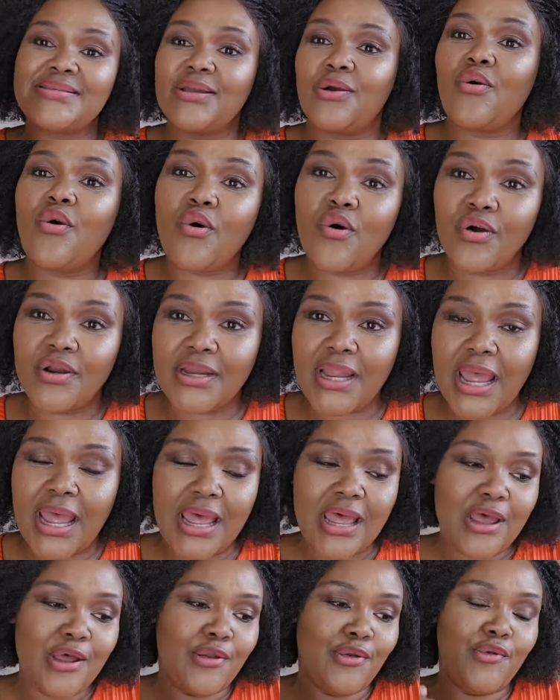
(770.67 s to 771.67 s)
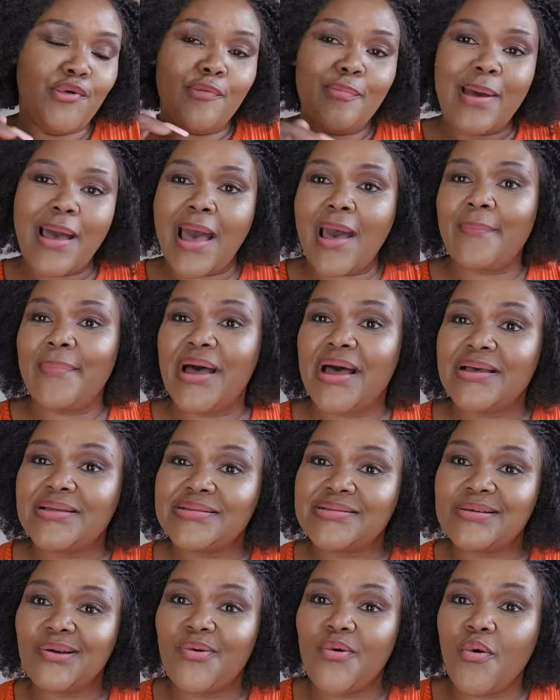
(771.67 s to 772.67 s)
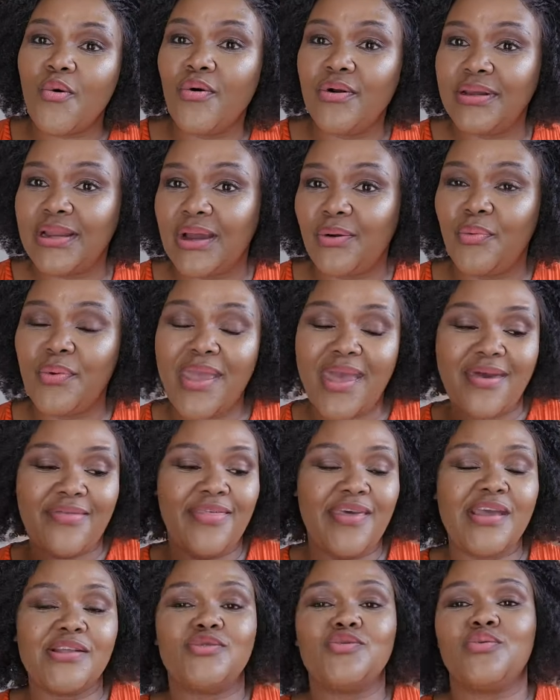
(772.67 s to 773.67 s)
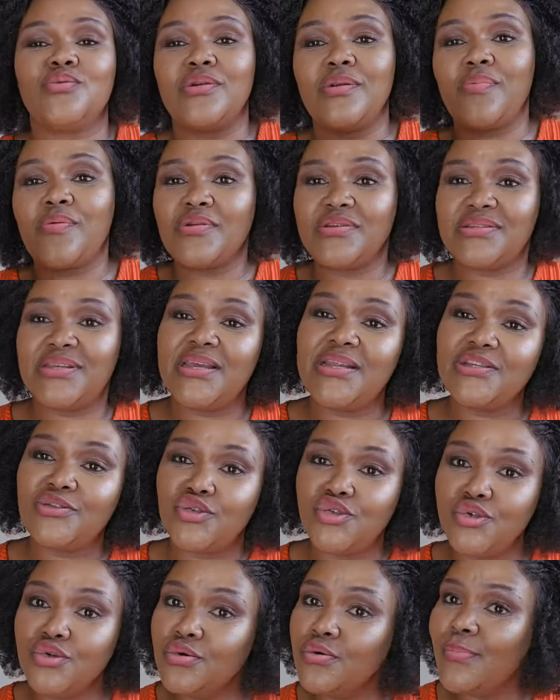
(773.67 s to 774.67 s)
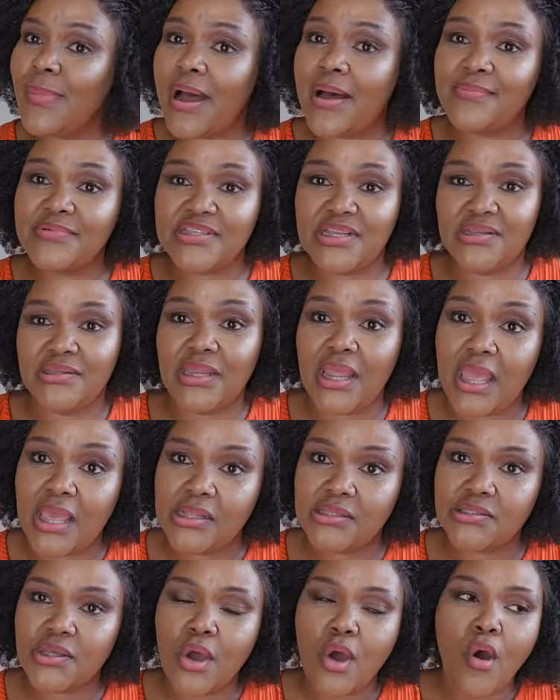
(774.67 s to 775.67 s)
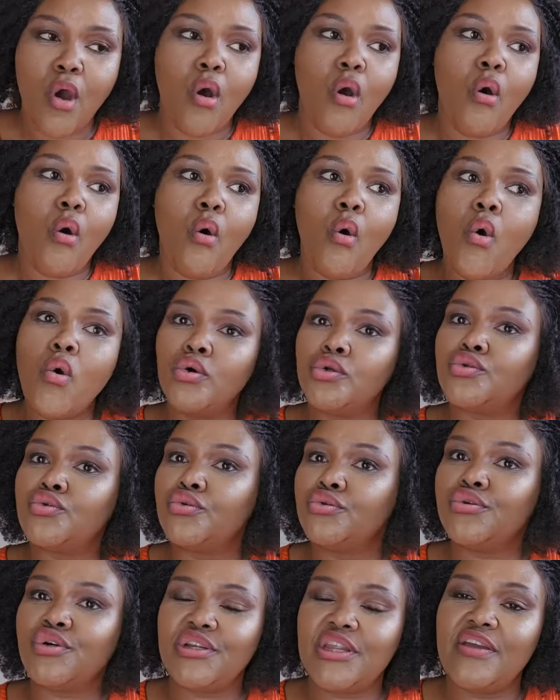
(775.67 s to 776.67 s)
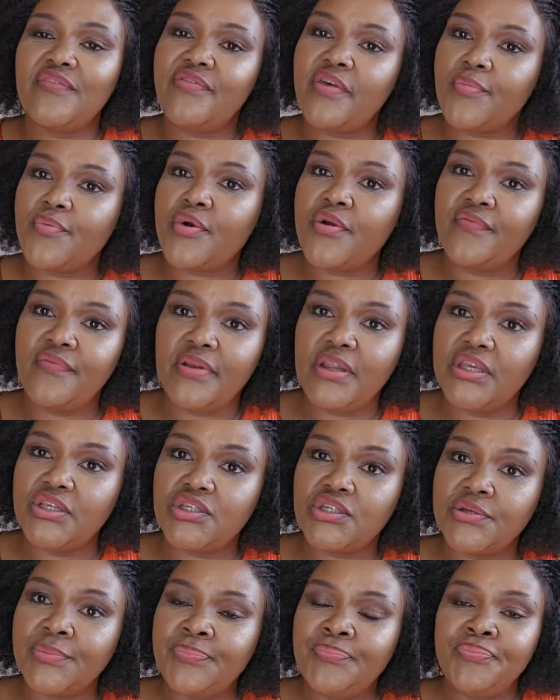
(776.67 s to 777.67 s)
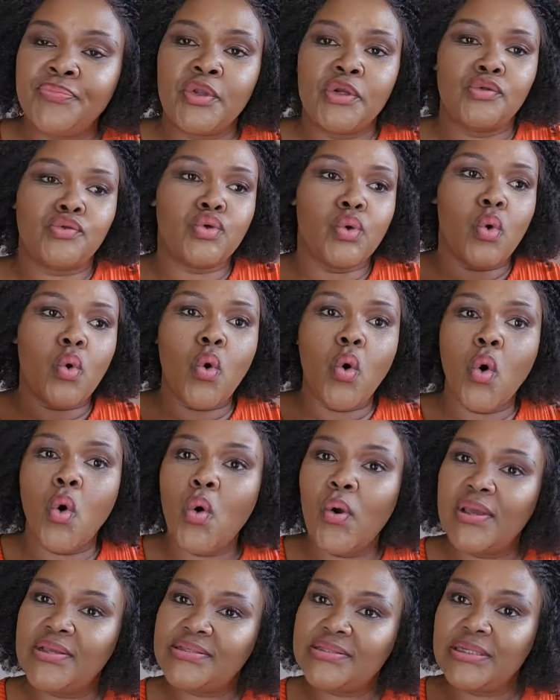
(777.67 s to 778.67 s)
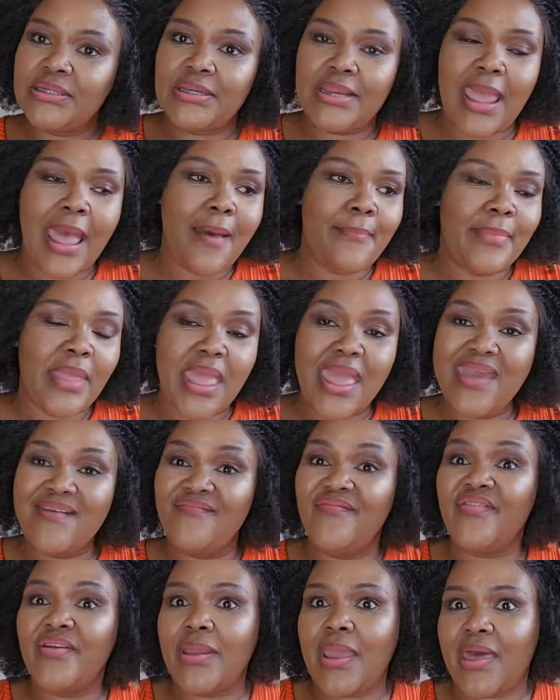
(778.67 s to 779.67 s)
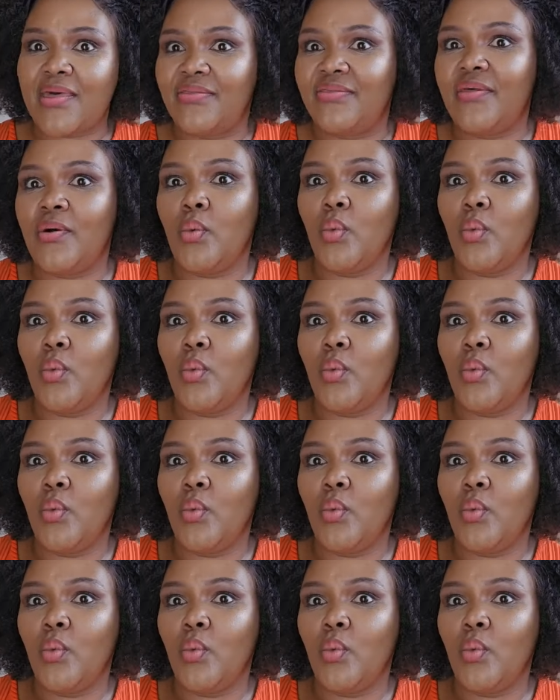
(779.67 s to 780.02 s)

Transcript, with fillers: corner, no baba sikhona we are there to represent you moms and dads who do not have the privilege to go stadium every other